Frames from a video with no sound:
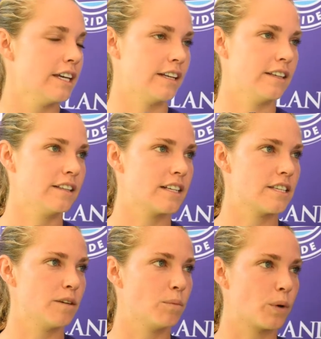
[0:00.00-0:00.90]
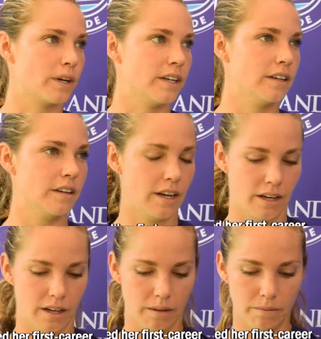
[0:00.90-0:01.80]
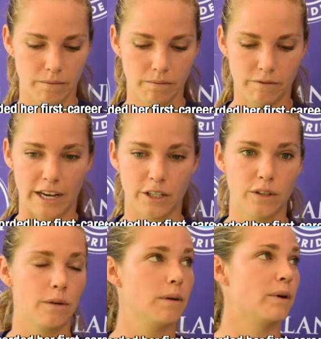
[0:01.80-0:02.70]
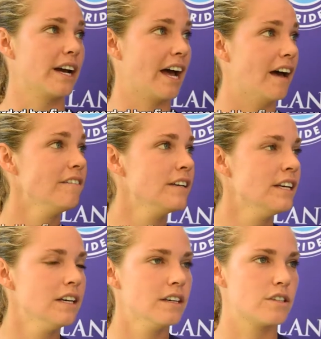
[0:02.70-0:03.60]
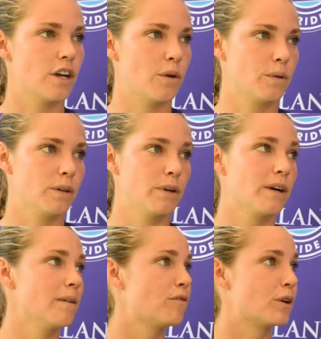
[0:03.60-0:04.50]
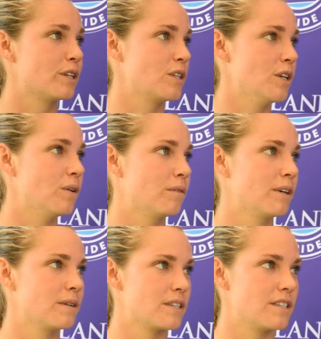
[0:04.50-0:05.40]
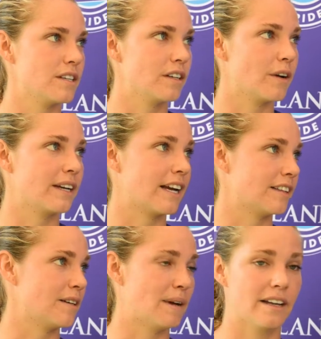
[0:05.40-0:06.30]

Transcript: And I think that's an important um, value that we want to have. So we were up 4 to 2 and we were still going at them.